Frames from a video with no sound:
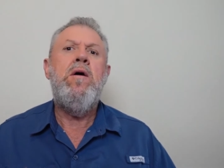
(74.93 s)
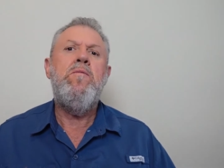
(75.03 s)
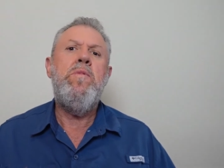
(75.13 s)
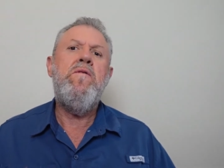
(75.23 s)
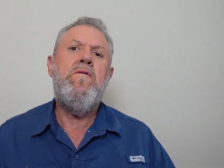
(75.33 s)

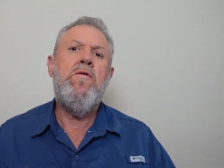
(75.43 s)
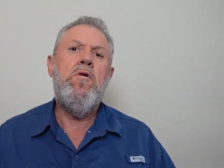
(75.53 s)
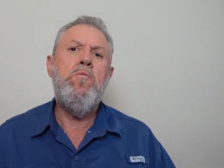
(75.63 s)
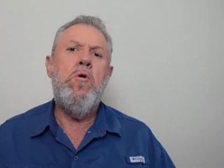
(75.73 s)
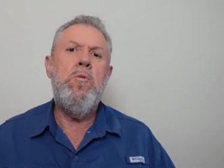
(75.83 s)
before
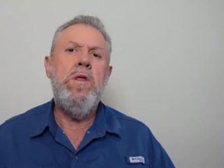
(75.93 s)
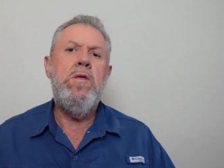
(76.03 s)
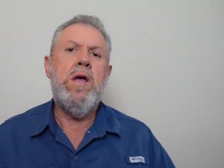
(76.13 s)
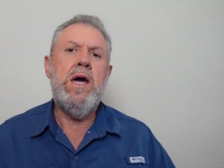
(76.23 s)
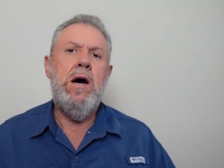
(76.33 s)
moving
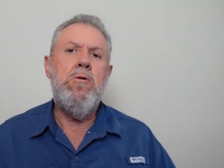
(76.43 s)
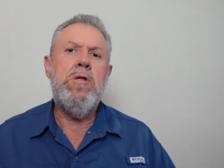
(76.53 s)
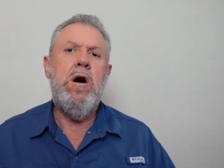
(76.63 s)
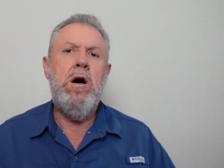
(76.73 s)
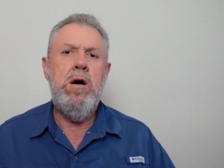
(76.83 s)
the cows
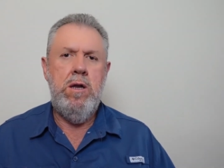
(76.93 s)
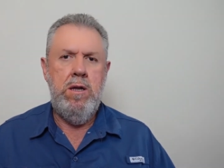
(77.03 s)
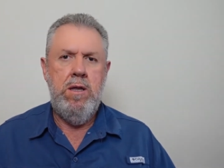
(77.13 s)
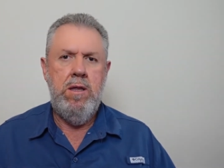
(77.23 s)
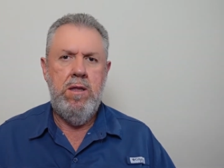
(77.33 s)

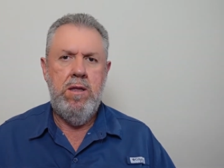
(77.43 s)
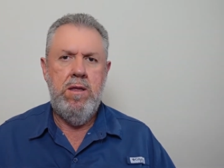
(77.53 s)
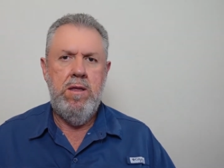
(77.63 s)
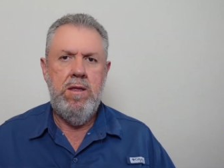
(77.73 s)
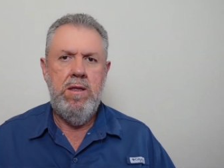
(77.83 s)
on.
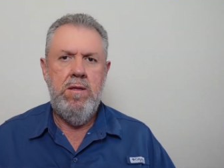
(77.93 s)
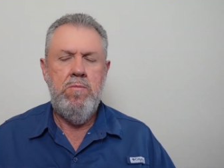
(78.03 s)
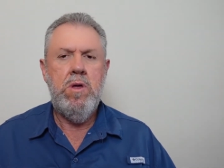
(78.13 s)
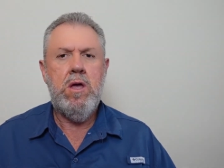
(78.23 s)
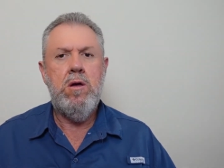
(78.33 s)

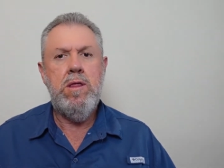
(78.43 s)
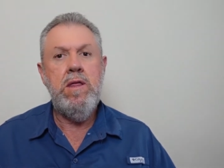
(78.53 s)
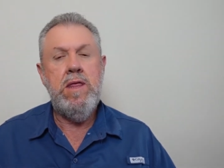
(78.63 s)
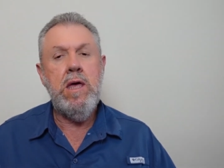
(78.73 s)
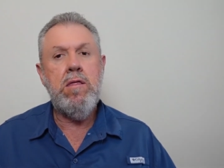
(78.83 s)
Because
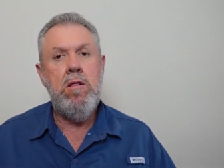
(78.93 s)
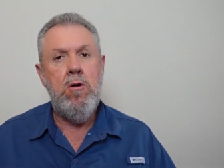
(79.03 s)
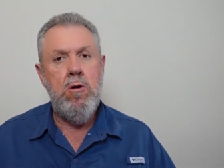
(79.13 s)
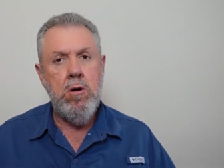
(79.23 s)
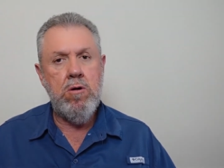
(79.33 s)
it takes
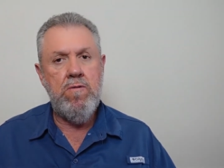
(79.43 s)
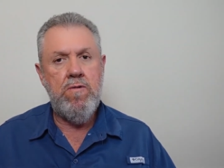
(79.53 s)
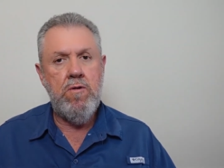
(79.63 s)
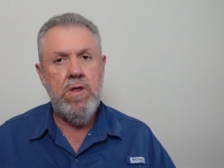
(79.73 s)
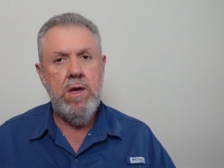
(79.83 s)
longer
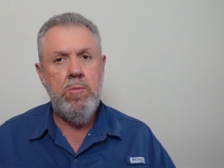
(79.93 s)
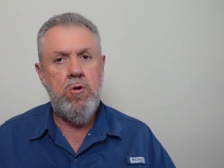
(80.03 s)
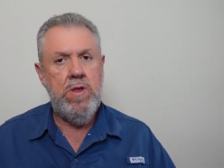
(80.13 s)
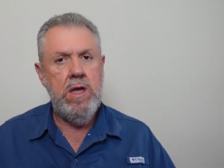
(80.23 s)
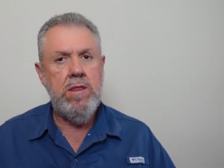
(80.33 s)
for them, or
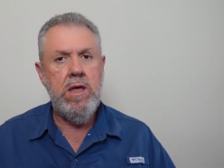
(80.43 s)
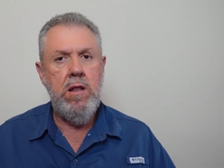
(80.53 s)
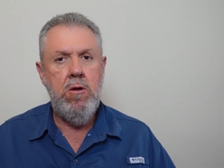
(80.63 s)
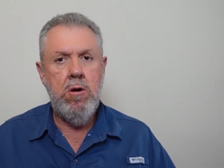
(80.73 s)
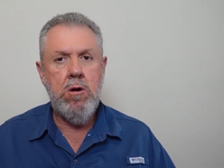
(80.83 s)
they stay
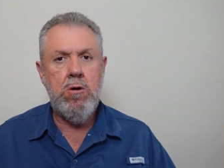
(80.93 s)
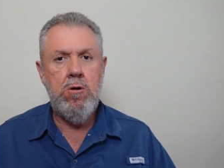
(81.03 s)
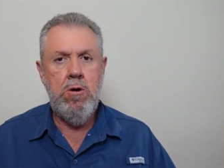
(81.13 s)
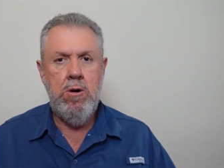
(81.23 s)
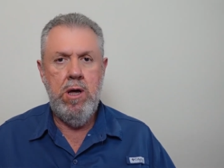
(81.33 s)
longer
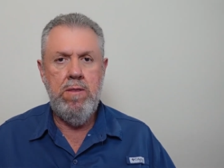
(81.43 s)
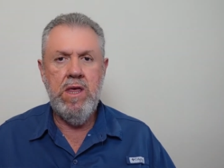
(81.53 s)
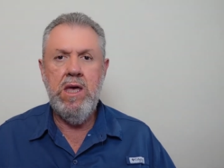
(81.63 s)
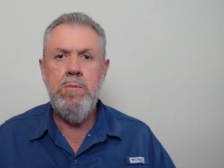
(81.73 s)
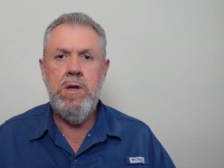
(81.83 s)
on a
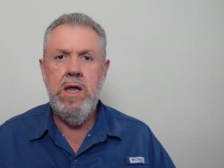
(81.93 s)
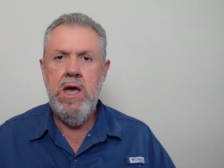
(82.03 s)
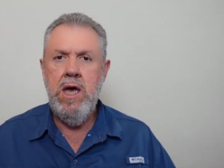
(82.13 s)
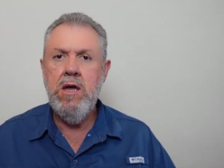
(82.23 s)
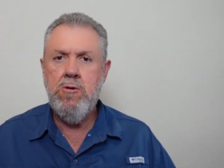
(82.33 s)
given
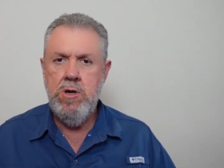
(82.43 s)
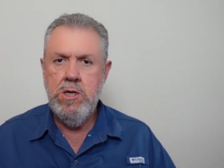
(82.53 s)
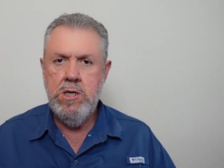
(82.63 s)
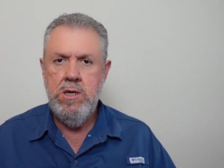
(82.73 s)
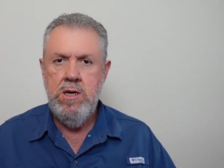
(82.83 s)

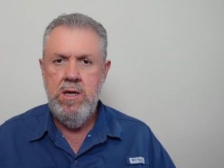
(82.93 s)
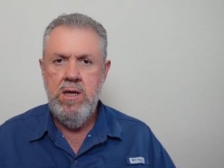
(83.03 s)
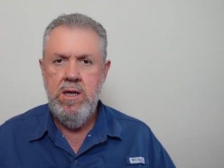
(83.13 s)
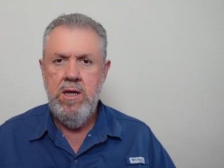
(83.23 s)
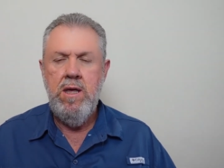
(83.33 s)
acreage,
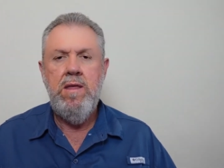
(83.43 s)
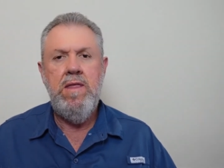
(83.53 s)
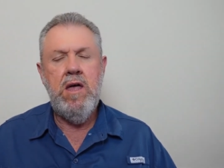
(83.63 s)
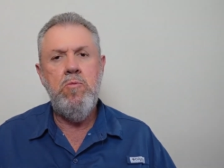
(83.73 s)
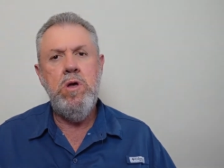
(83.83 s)

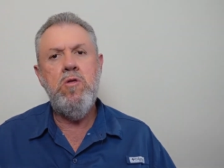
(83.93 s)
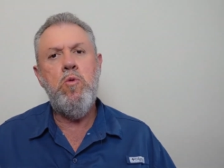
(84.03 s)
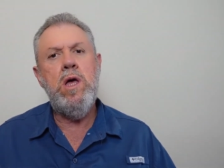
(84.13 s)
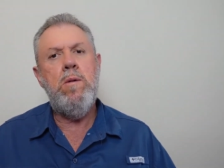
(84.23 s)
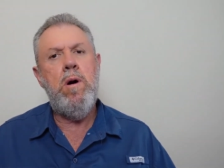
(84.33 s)
that means
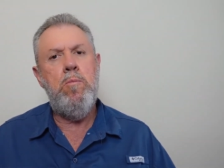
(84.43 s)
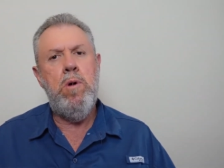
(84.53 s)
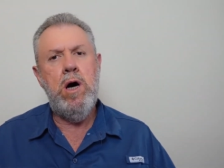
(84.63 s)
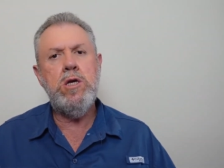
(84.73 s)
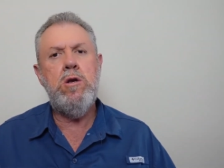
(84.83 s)
we have a
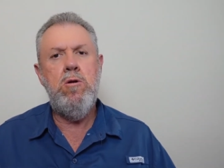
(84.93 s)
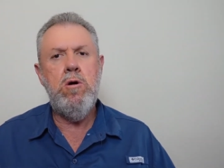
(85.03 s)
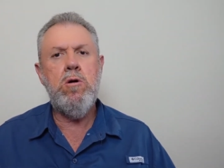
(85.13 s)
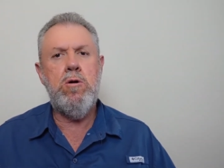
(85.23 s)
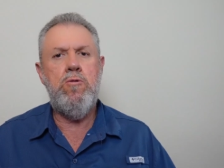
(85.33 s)
much
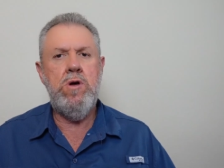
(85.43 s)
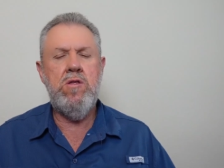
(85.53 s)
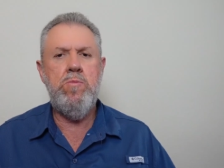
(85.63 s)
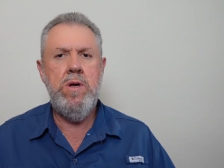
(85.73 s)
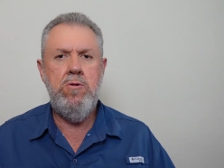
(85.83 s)
longer
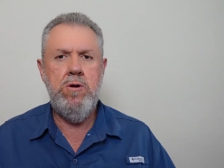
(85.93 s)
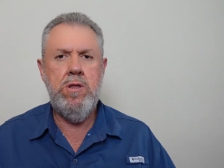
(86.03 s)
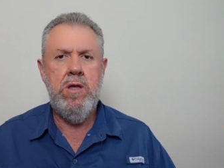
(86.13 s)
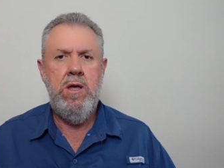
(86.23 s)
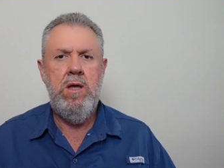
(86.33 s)
rest
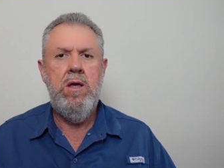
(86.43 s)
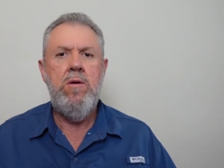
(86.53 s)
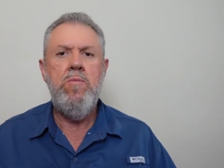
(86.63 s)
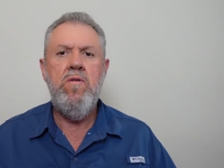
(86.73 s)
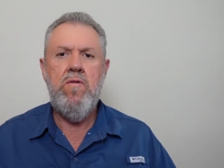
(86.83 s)
period
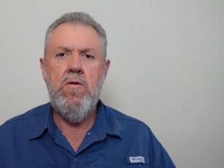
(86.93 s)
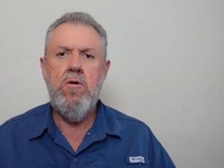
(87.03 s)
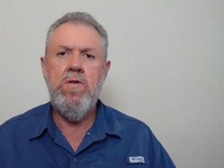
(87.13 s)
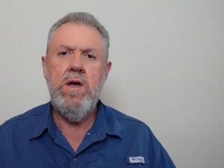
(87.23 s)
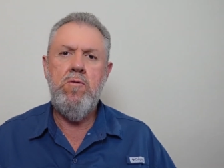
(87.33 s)

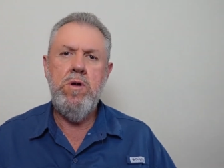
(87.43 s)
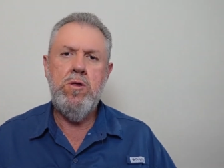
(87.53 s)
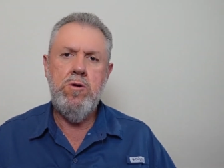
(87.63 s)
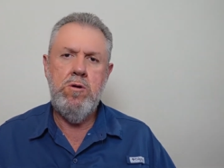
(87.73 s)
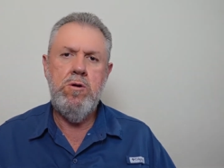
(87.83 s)
before they
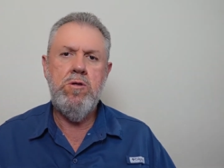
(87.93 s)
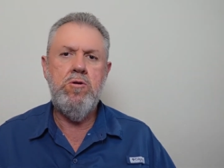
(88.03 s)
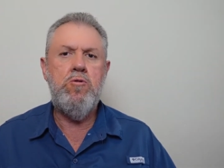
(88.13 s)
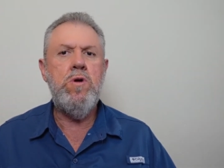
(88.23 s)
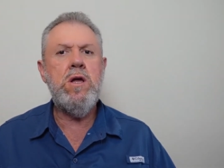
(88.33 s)
return to
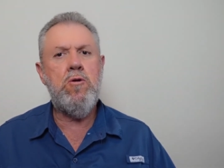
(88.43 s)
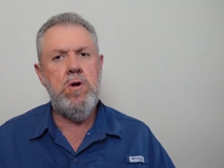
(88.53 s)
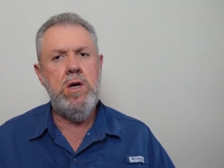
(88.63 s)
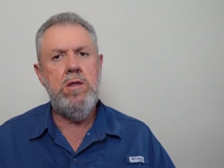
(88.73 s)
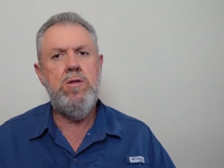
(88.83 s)

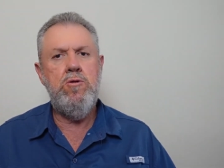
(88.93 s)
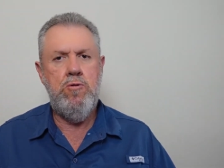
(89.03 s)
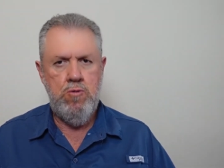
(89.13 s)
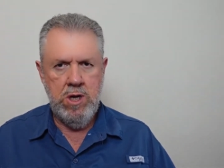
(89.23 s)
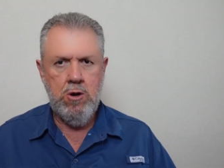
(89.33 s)
regraze to
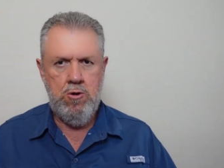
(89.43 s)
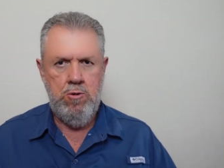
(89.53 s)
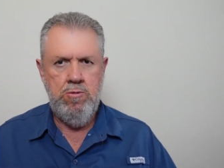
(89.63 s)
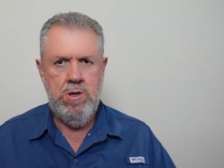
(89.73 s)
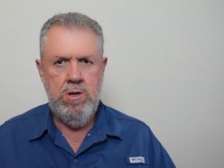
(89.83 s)
regrowth.